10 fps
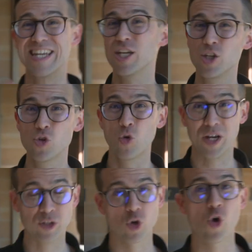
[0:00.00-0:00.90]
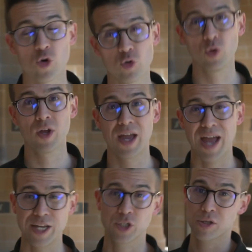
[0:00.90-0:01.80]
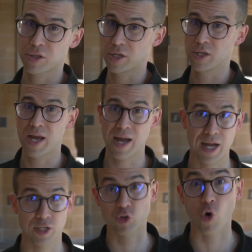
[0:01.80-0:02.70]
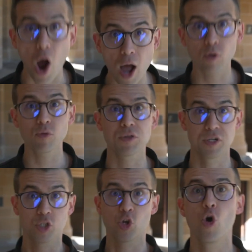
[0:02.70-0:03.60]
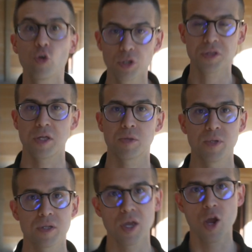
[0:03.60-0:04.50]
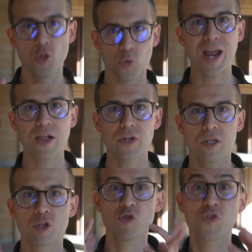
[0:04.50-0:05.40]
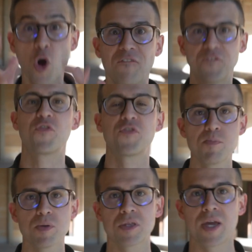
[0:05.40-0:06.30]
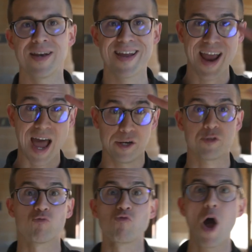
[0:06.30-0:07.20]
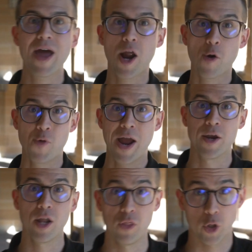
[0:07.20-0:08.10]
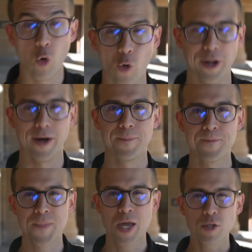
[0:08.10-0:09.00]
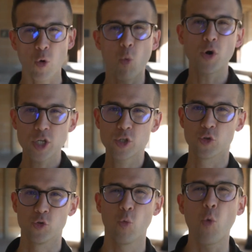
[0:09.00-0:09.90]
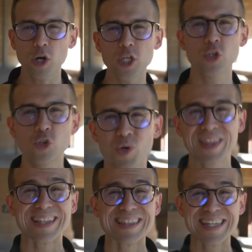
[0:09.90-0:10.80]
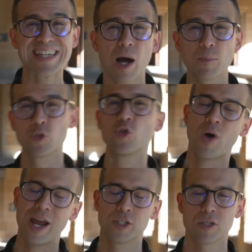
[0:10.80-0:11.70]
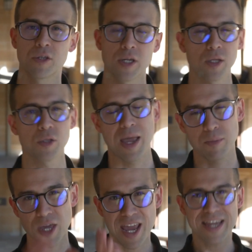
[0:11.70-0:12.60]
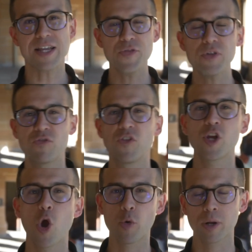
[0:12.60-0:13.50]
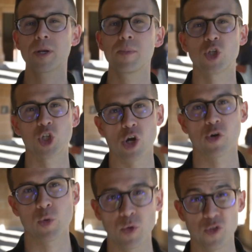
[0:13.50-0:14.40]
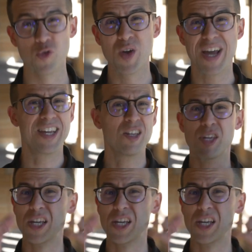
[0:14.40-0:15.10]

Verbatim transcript: in your internal H S C uh, trials and internal assessments, the reality is you've got fifty percent and it's right around the corner. So what do you do? What do you do in the lead up to your H S C exams? In this video, what I'm going to be sharing with you is